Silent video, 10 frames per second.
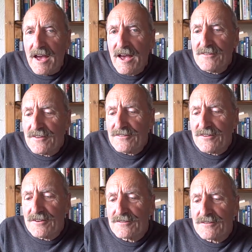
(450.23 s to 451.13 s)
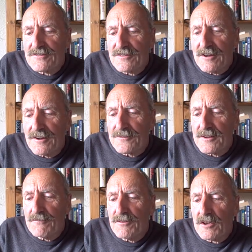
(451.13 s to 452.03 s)
As I said at the start,
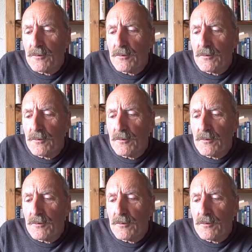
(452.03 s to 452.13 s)
if the